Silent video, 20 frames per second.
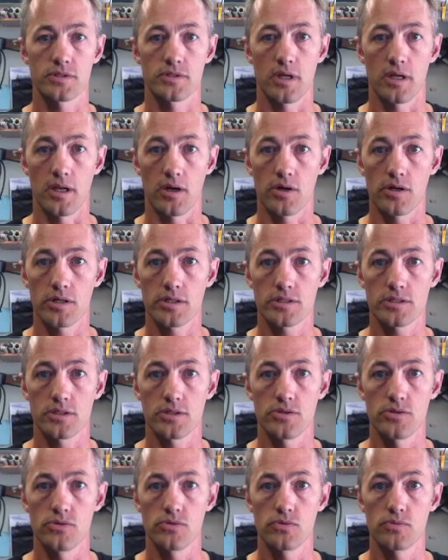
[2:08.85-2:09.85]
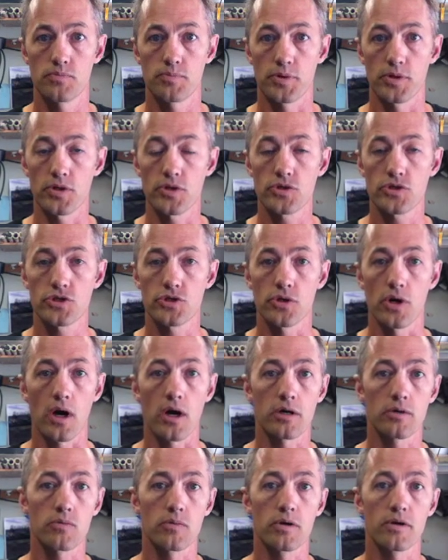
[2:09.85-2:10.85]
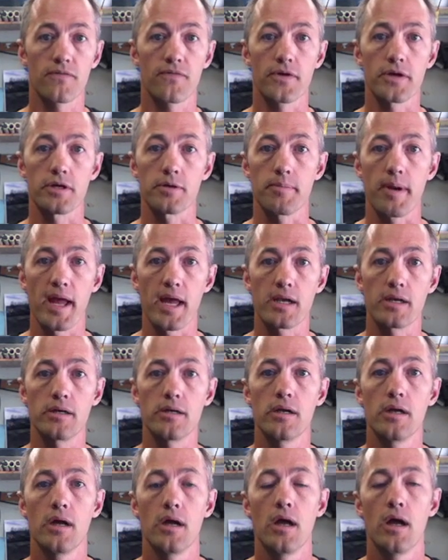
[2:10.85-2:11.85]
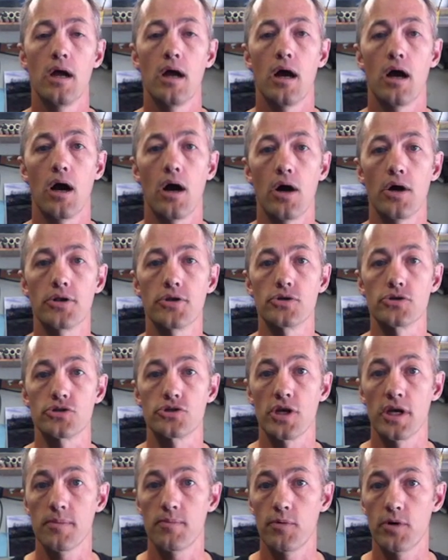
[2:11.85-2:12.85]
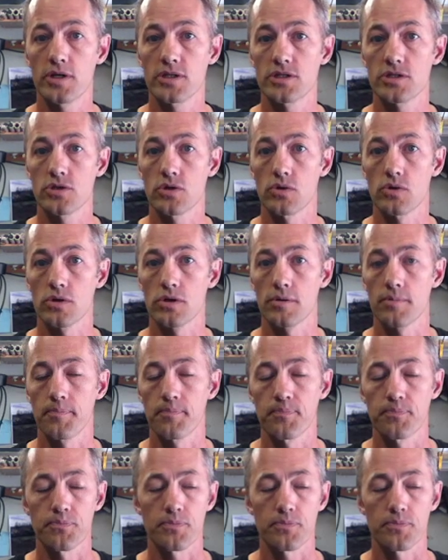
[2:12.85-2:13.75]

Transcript: an artist to produce your artwork for your banner on your Shapeways store.